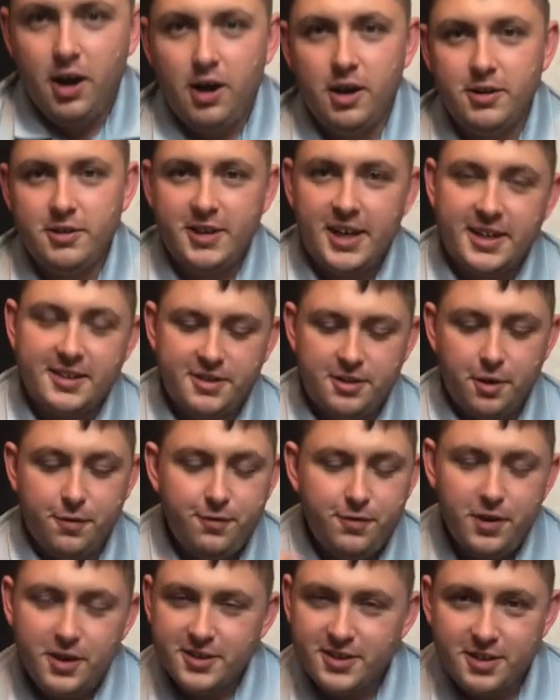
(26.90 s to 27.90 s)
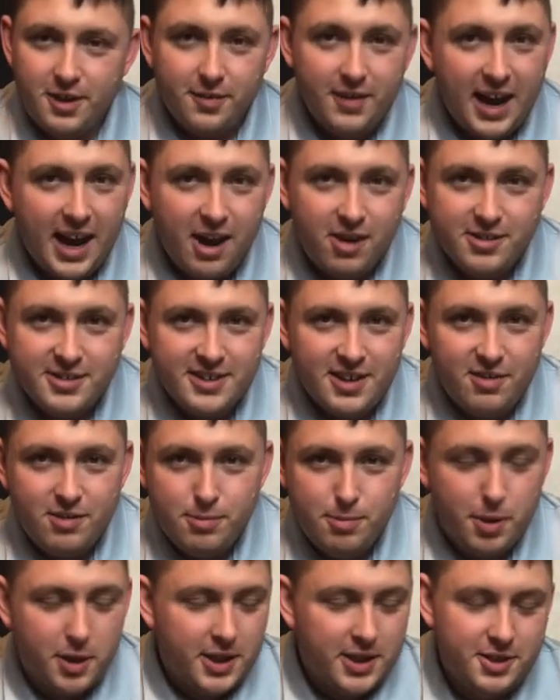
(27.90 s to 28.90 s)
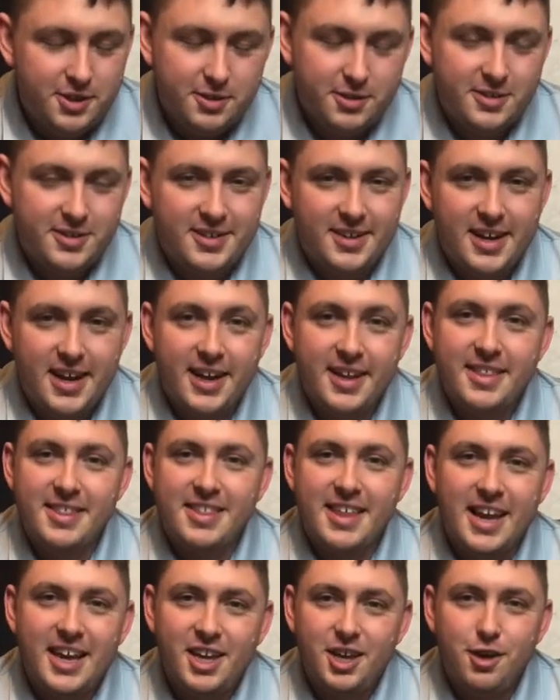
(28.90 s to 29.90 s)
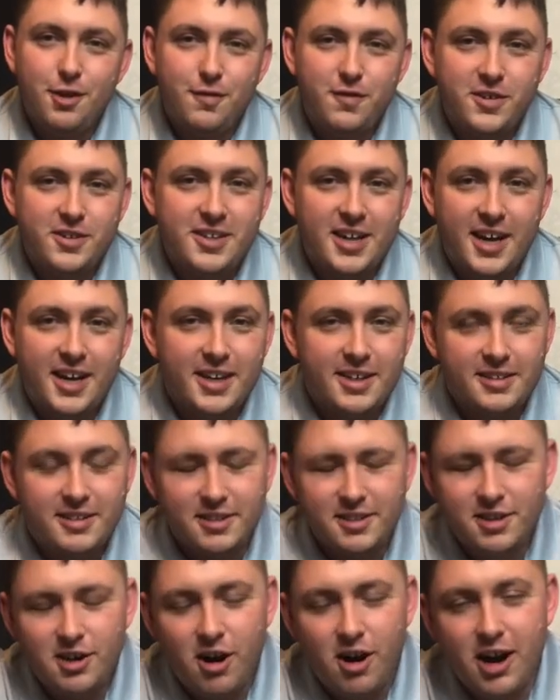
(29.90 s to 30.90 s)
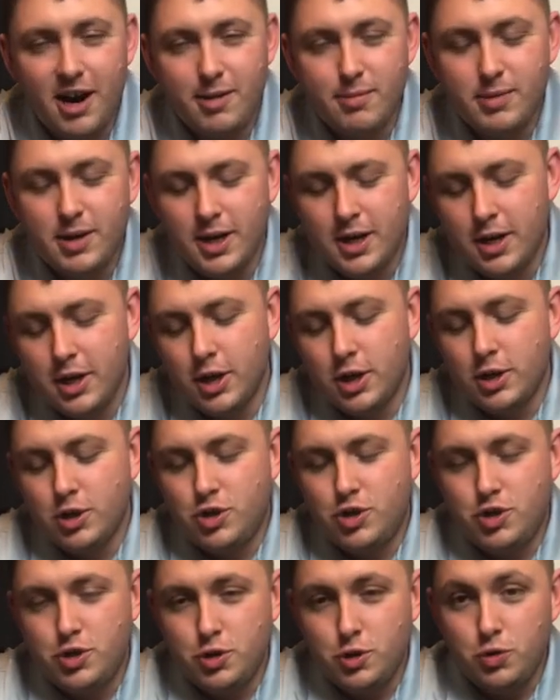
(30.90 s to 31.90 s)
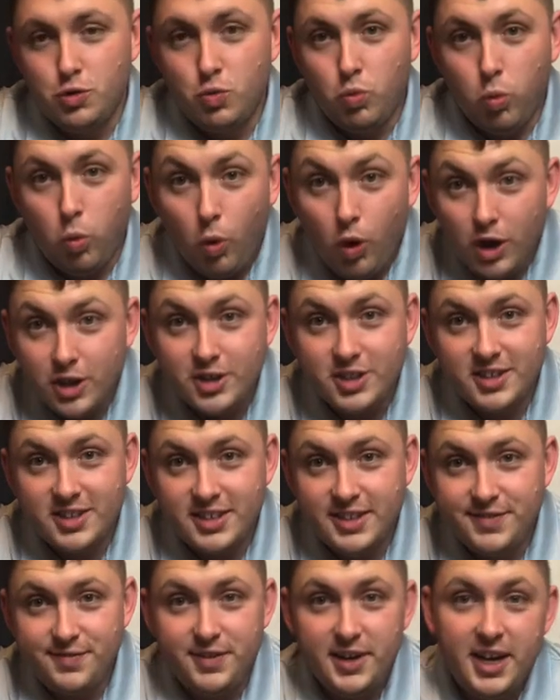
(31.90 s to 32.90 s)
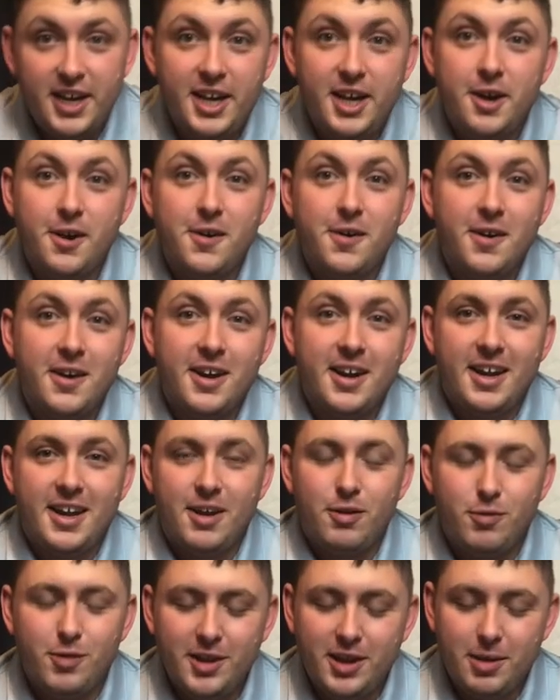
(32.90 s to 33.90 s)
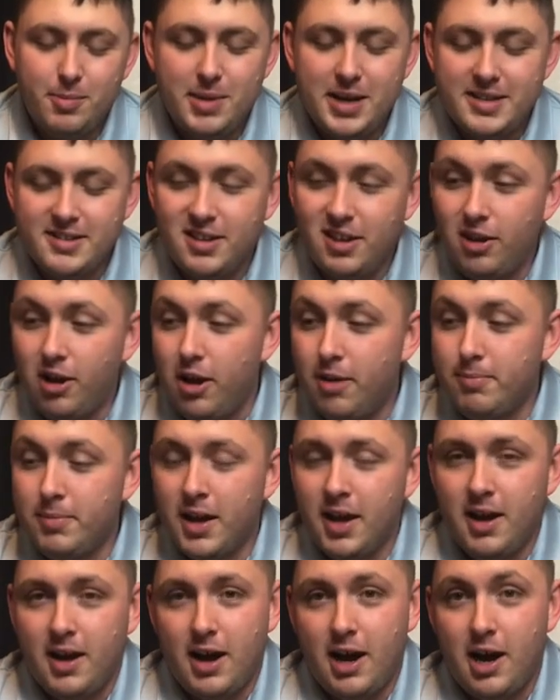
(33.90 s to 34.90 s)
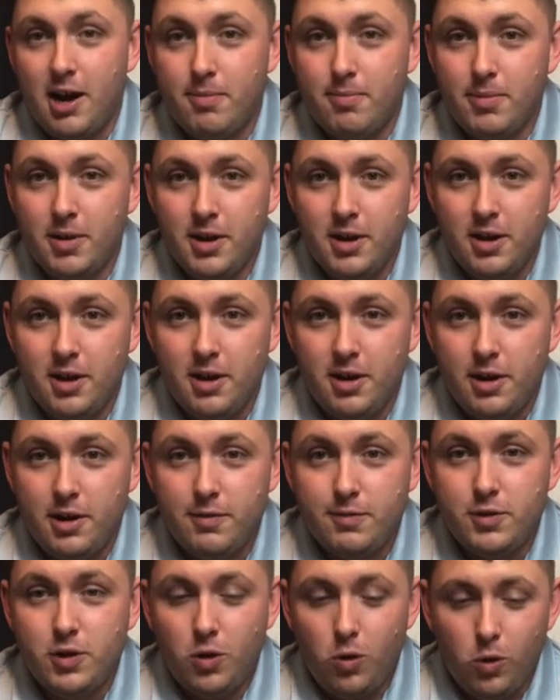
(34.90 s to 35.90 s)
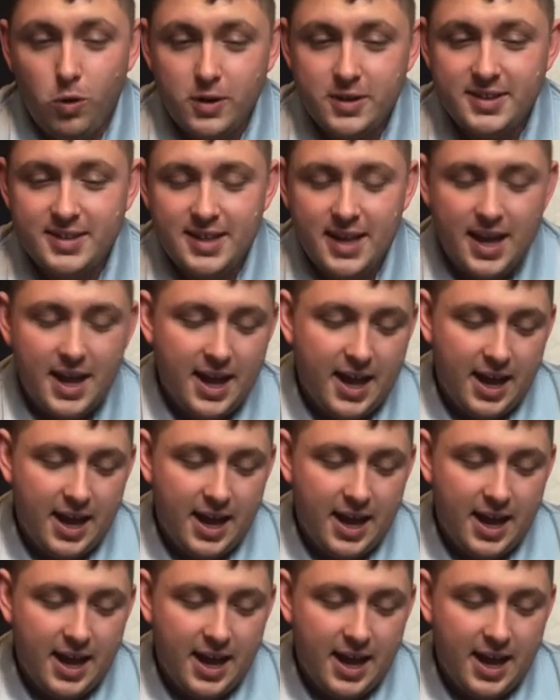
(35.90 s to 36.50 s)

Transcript: Okay, so first off, how is everybody doing today? Thank you for taking the time to watch this video. It really means a lot. Of course,